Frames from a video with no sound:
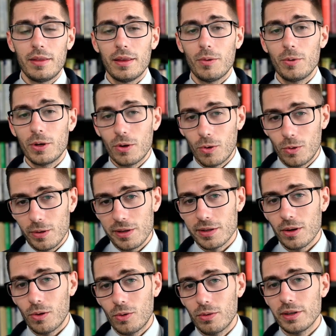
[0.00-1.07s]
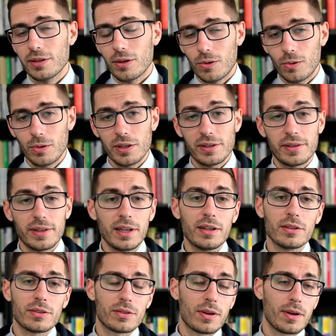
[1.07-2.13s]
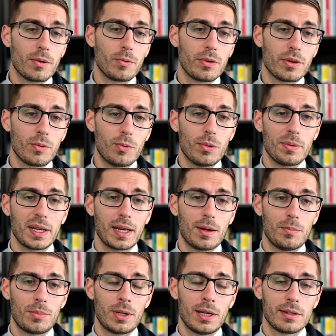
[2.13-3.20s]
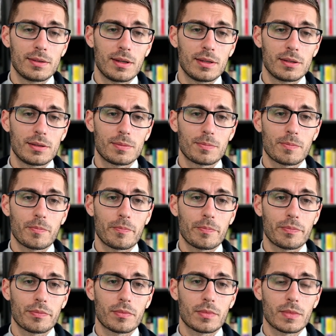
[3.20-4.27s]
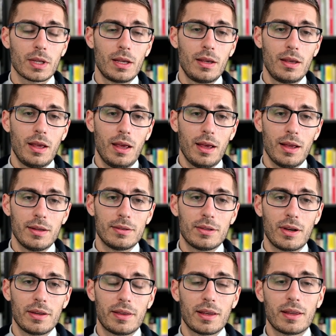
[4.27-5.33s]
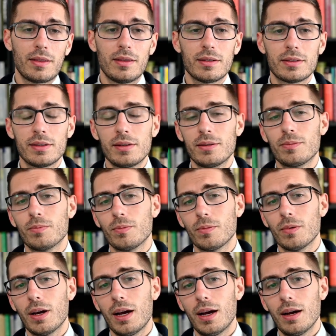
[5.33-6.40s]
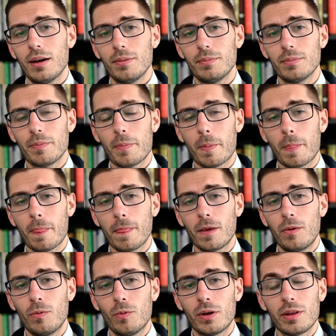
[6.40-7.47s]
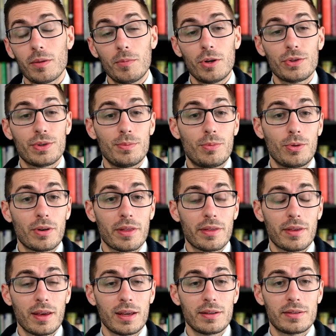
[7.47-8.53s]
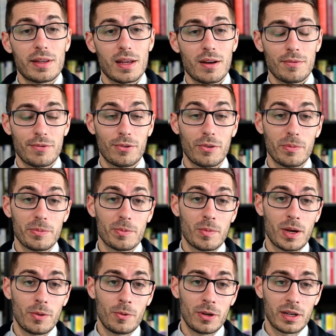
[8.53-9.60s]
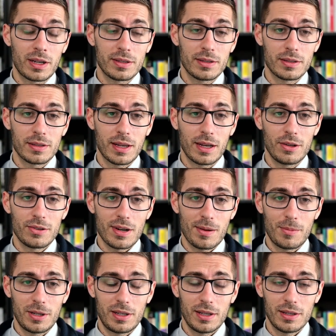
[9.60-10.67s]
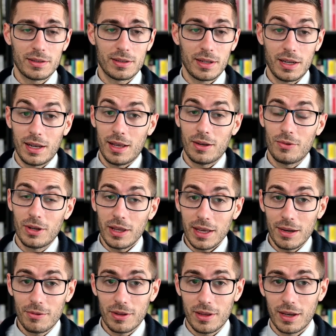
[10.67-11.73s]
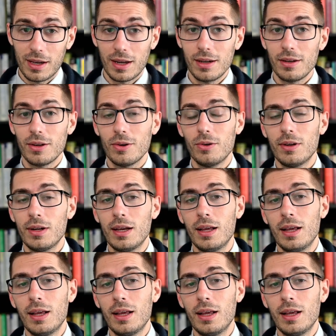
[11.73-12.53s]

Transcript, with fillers: That we always, always, always need to start with a warming up process. And so I think this is uh, one of the most important things that informs my work as a psychodramatist, and, and really everything I do,